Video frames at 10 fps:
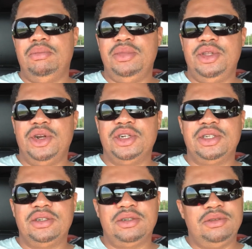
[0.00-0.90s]

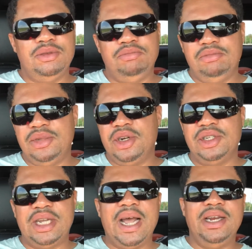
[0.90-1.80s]
There's
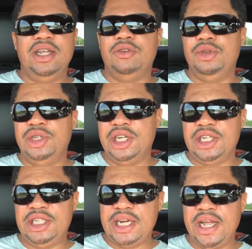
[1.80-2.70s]
the idea of using a
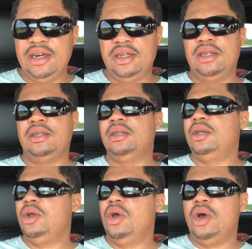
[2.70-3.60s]
shed,
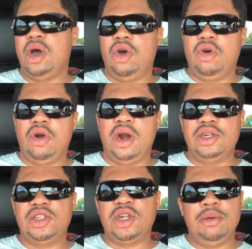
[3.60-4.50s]
or
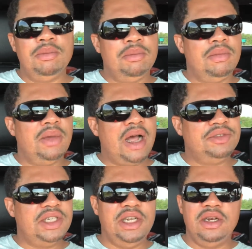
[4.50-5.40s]
I've
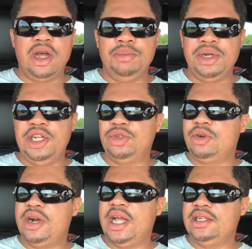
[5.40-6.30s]
seen companies
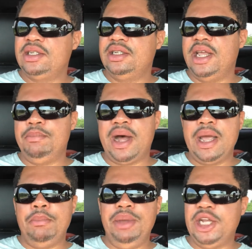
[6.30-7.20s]
whereas they buy a
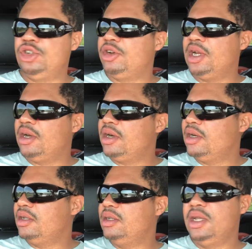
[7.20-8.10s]
big trailer
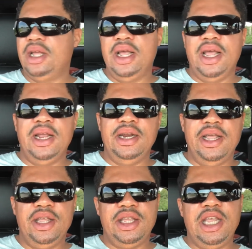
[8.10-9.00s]
and
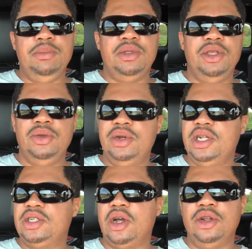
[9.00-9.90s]
they keep the
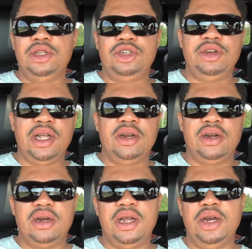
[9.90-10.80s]
units on the
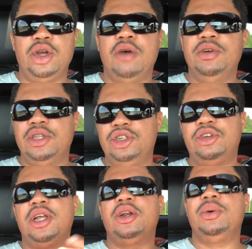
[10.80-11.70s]
trailer and cover the
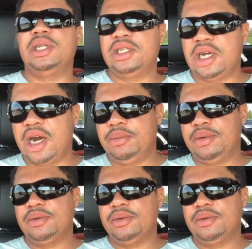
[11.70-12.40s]
trailer with a tarp.